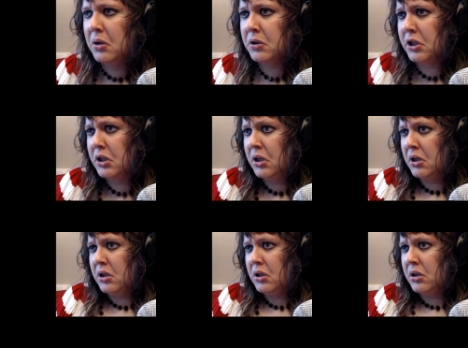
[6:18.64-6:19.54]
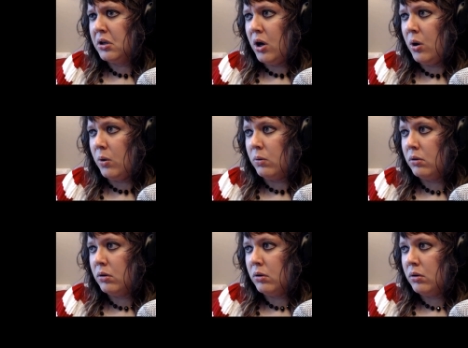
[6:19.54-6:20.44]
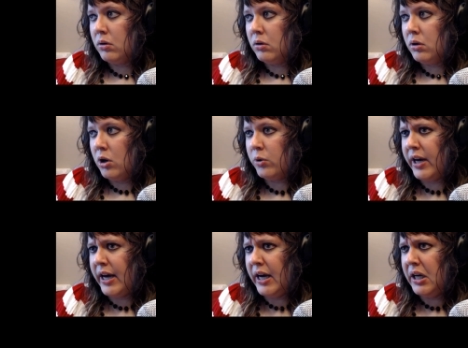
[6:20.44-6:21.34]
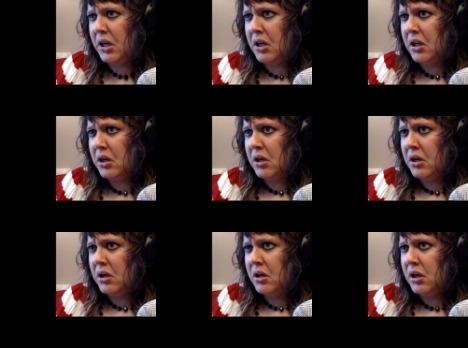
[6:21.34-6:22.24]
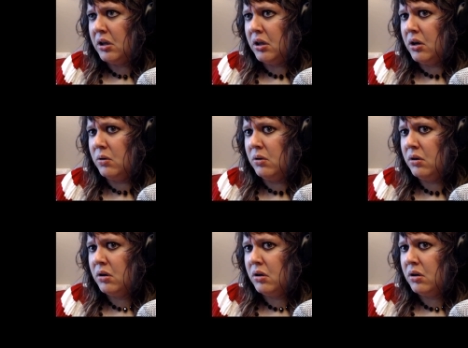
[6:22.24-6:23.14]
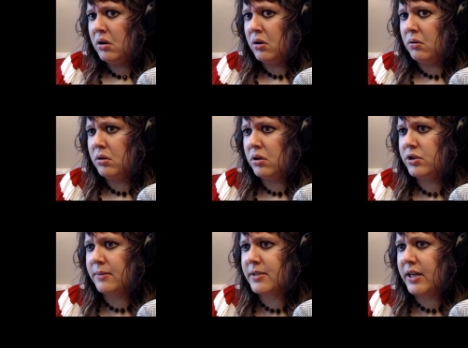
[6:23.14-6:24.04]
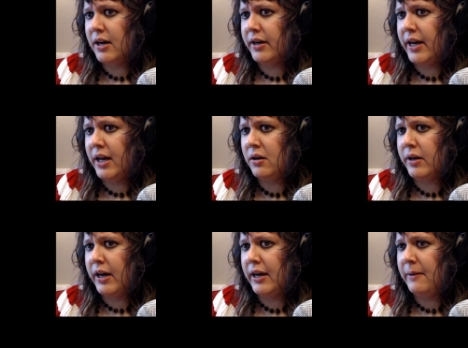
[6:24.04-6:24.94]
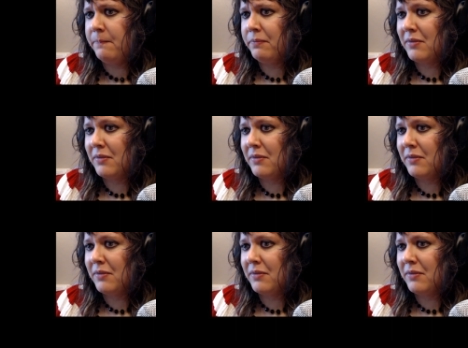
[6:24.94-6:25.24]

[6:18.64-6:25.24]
What the? Oh. Okay. Hello? Oh, no jump scare yet. Okay.